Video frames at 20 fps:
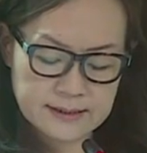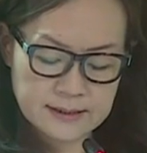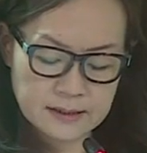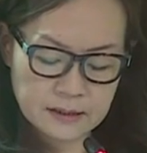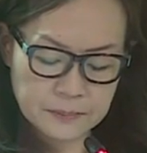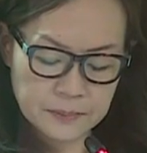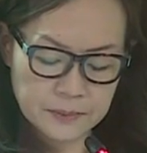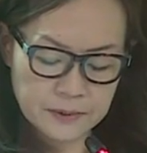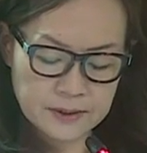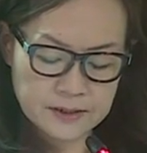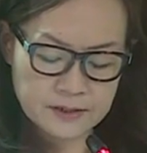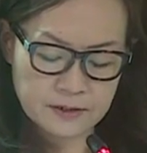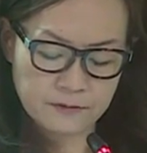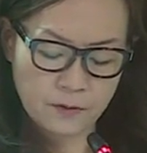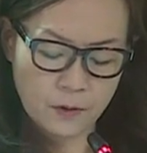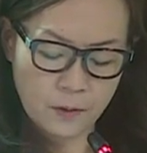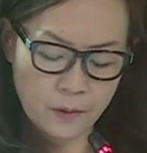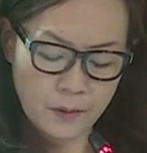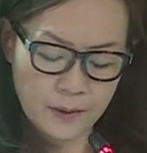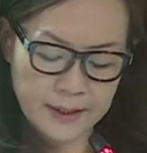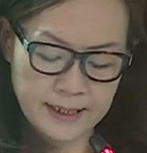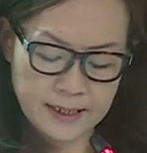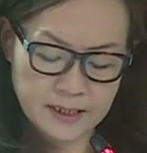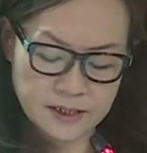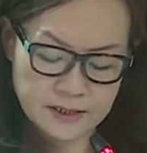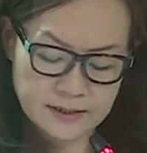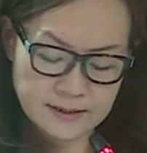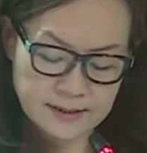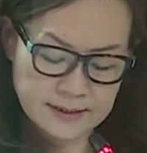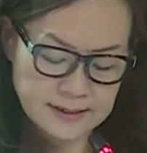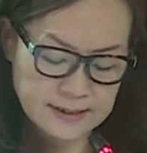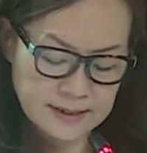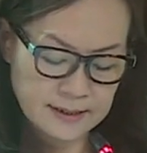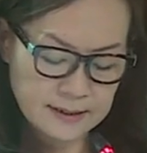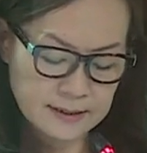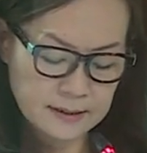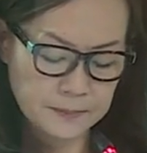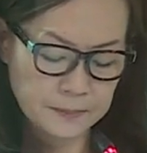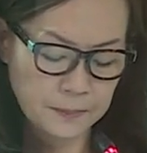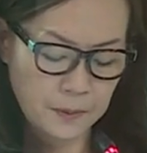that Singaporeans of all ages
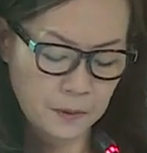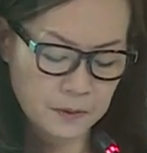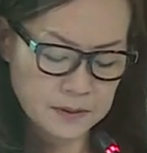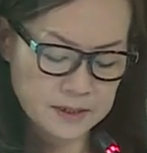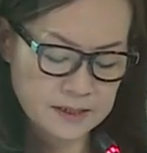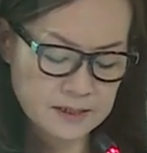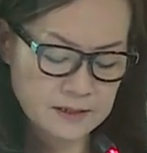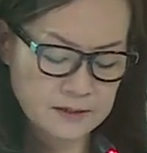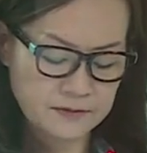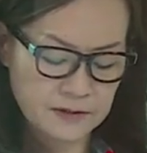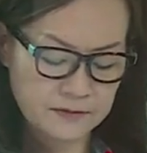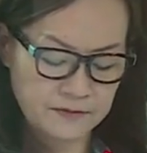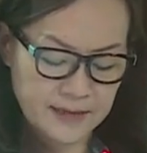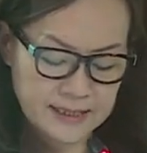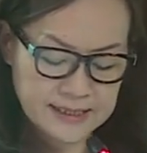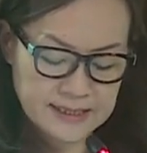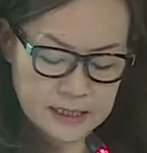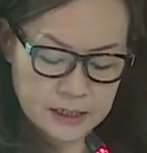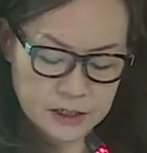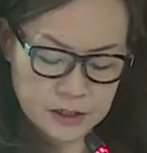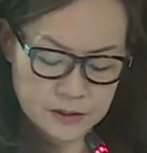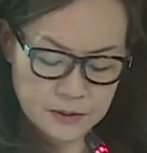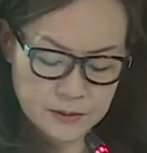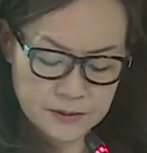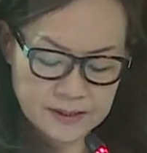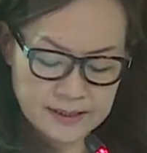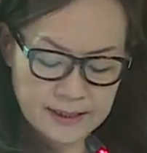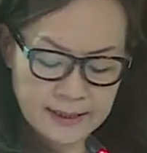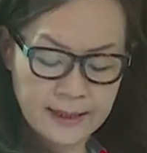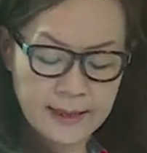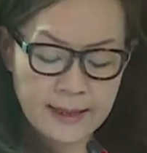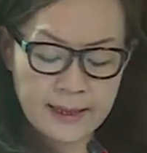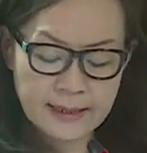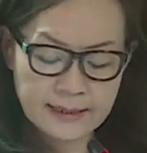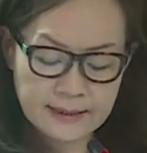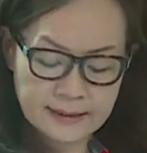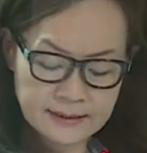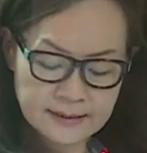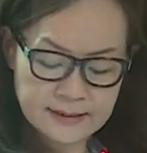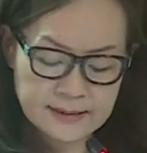see the importance of defense issues
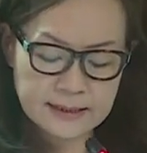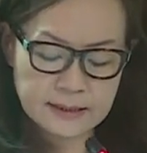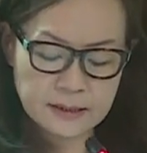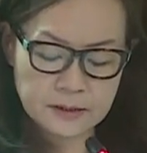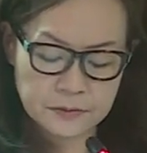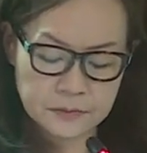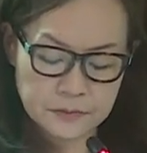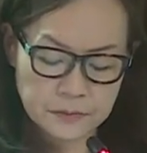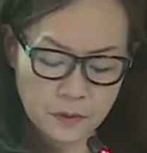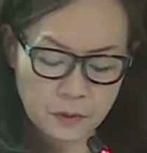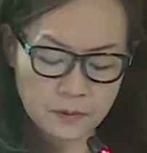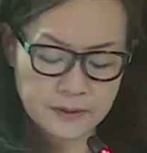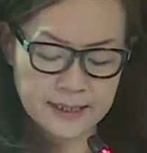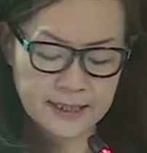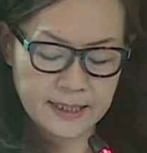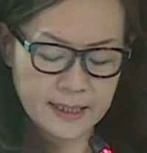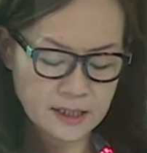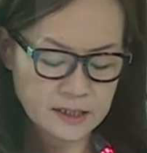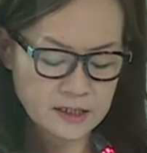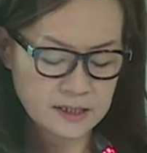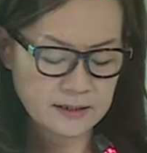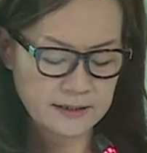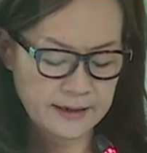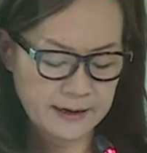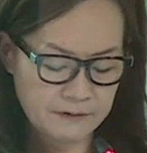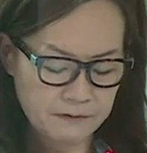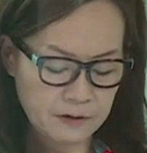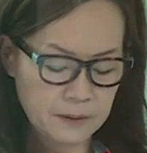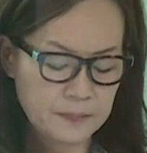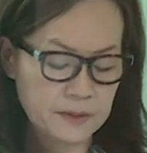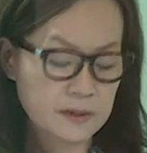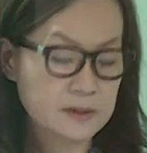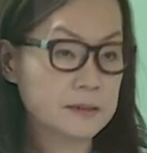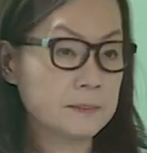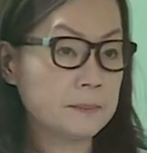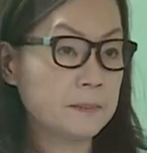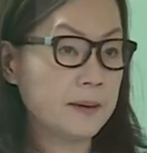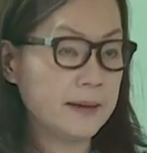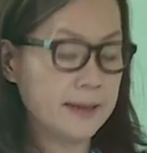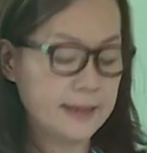and understand the role that each and every
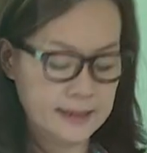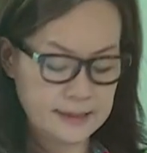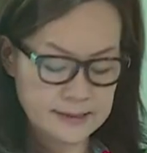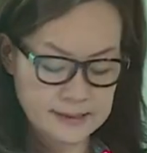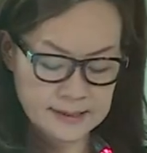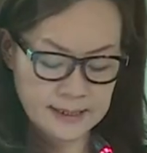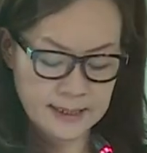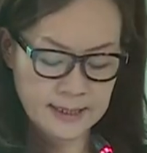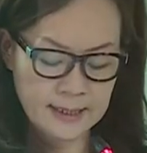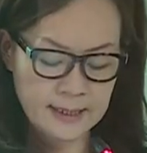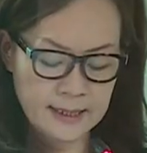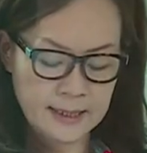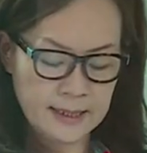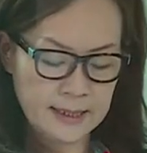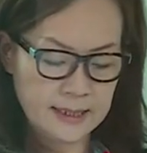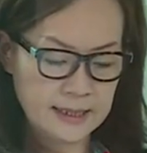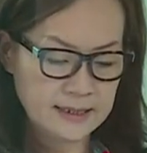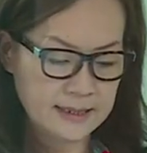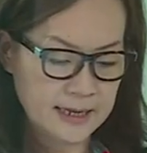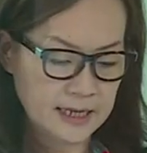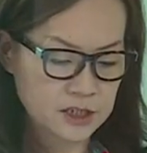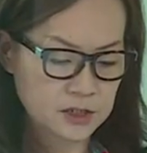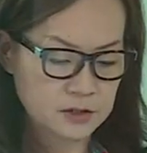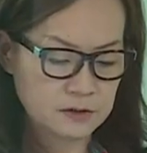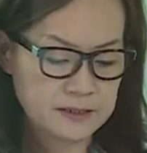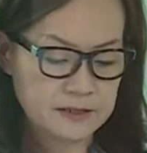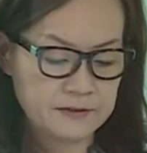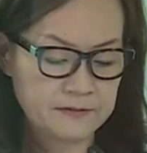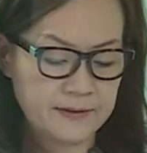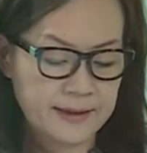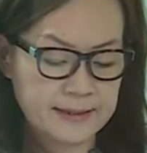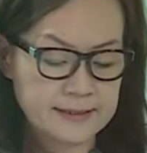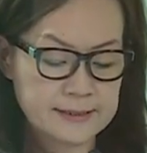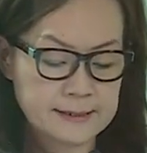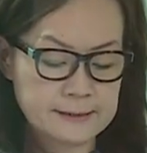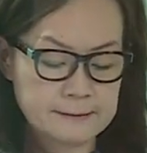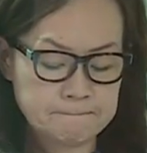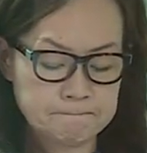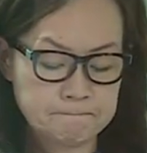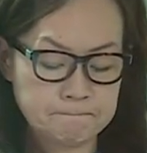person plays in national
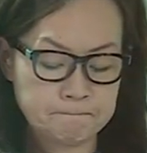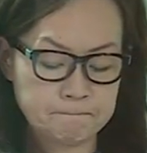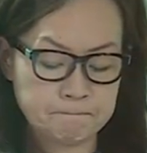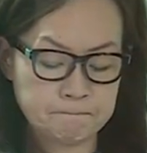defense.